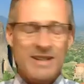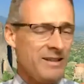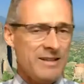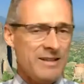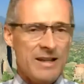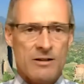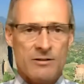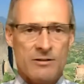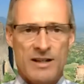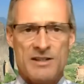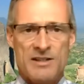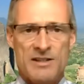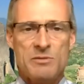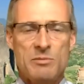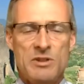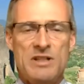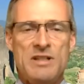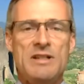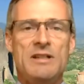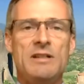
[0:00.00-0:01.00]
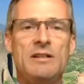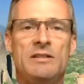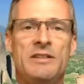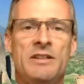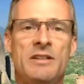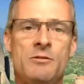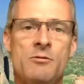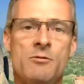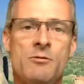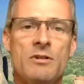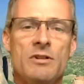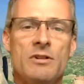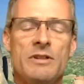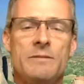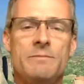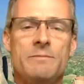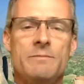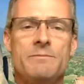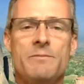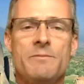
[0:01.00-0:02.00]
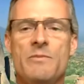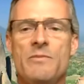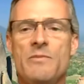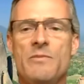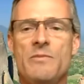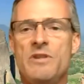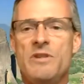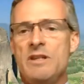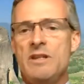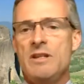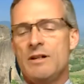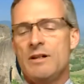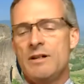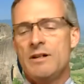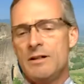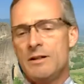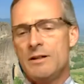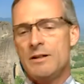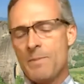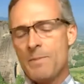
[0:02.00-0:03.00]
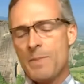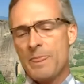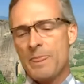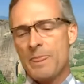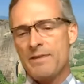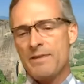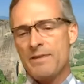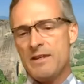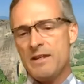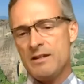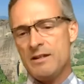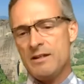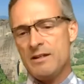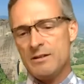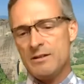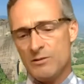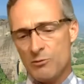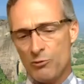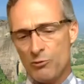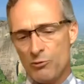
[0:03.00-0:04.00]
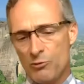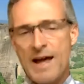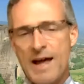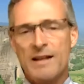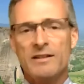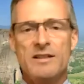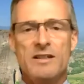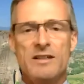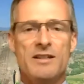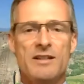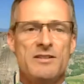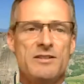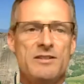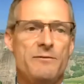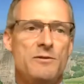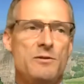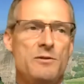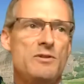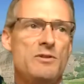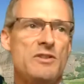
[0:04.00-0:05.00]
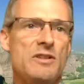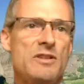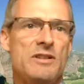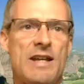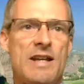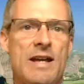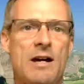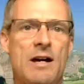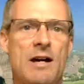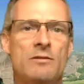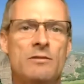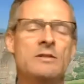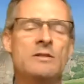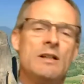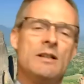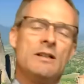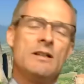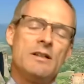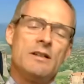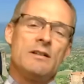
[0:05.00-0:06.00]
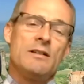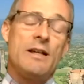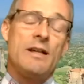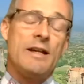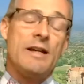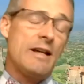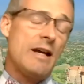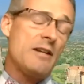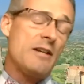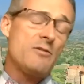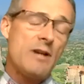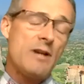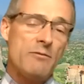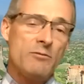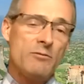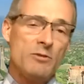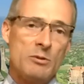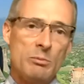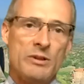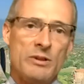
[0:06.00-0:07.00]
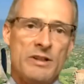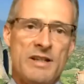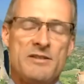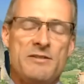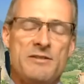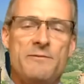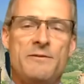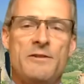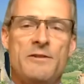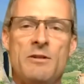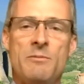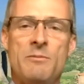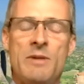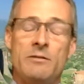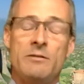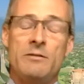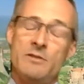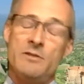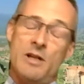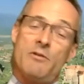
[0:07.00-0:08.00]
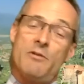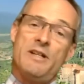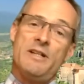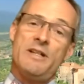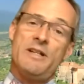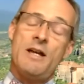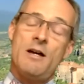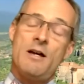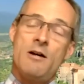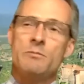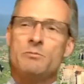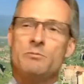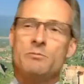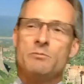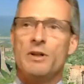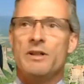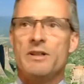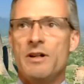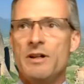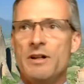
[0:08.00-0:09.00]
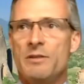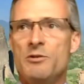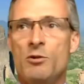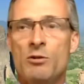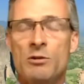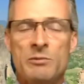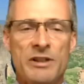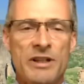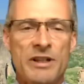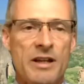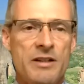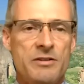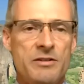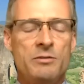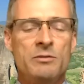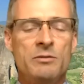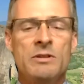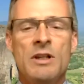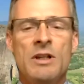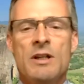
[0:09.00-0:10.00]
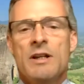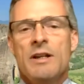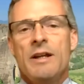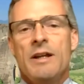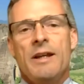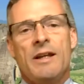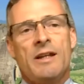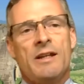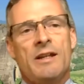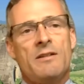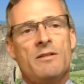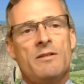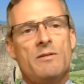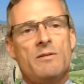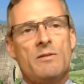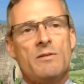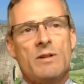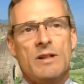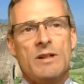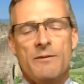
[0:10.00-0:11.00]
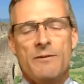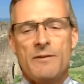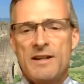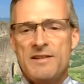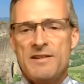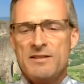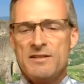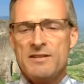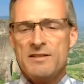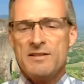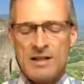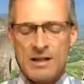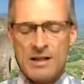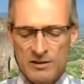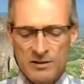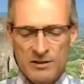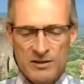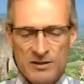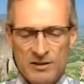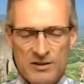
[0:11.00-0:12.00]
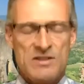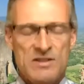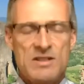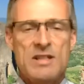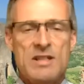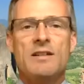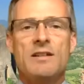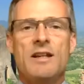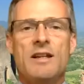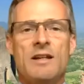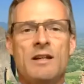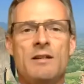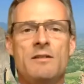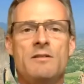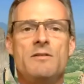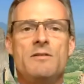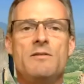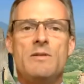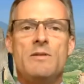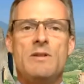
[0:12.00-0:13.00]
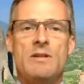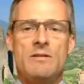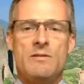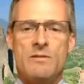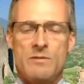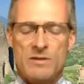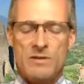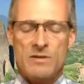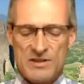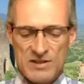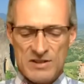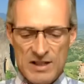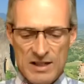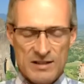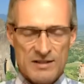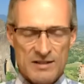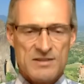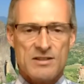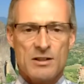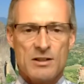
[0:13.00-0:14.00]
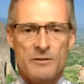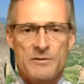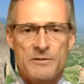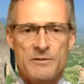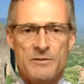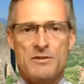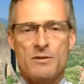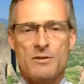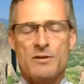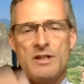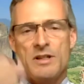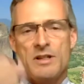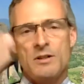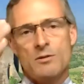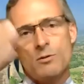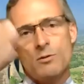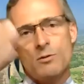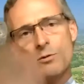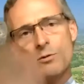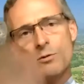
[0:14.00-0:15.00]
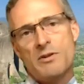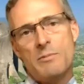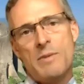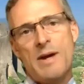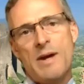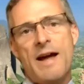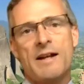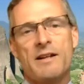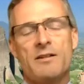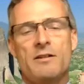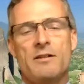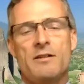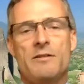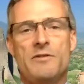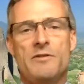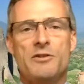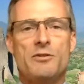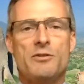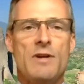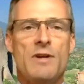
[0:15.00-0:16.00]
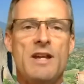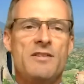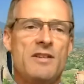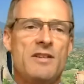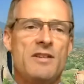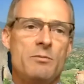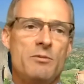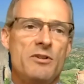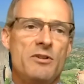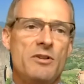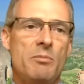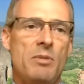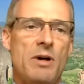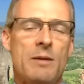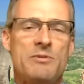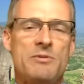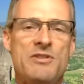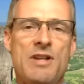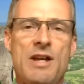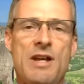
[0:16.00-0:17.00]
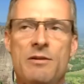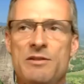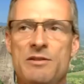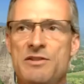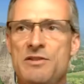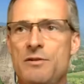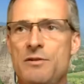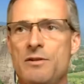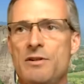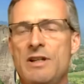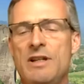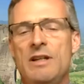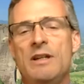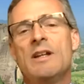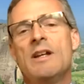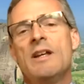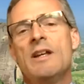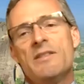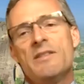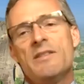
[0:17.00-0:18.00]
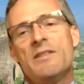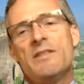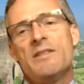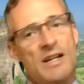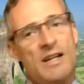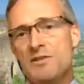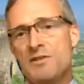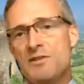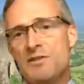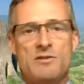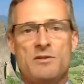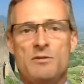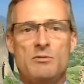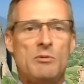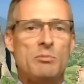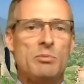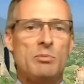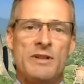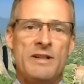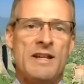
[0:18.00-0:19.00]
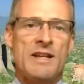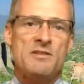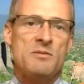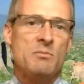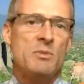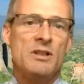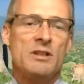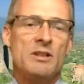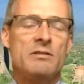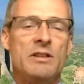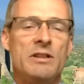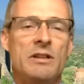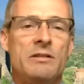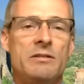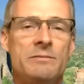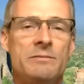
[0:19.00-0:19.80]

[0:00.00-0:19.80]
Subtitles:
doubt, has to be neat, clean, and orderly. The reality is, if you sit down, like I travel on planes a fair amount, not right now, but normally I do. And if I sit down in the seat and the seat itself is dirty, or the back of the tray table that pops down is dirty, then I just assume the plane hasn't been cleaned,